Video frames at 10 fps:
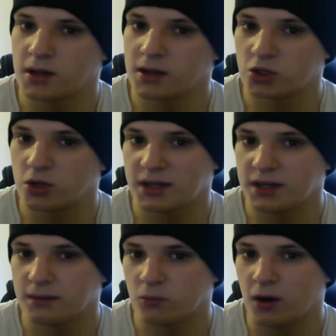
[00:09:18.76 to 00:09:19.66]

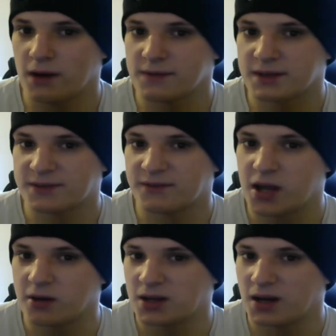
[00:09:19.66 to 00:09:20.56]
enjoy whatever this
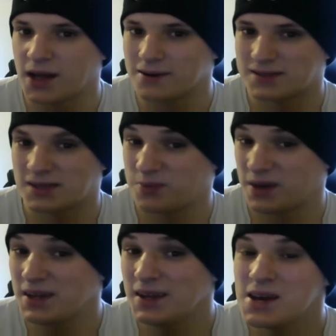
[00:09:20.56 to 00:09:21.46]
video turned out to
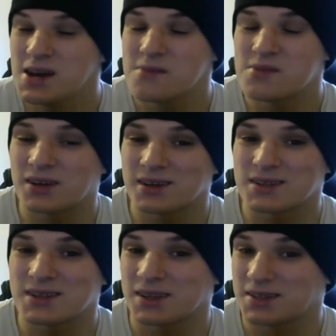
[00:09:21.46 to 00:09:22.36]
be,
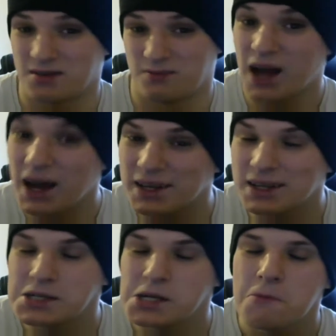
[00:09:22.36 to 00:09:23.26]
because I didn't plan
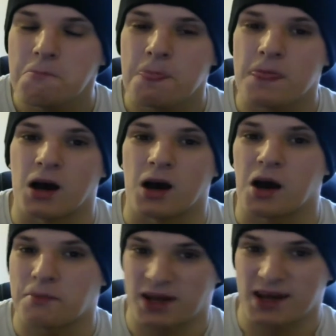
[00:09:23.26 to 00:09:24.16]
it.
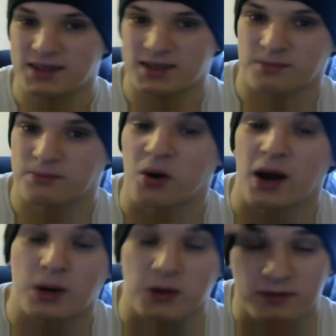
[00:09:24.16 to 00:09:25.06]
I planned to
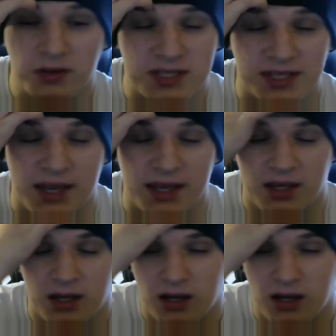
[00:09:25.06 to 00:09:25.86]
put out a vlog today.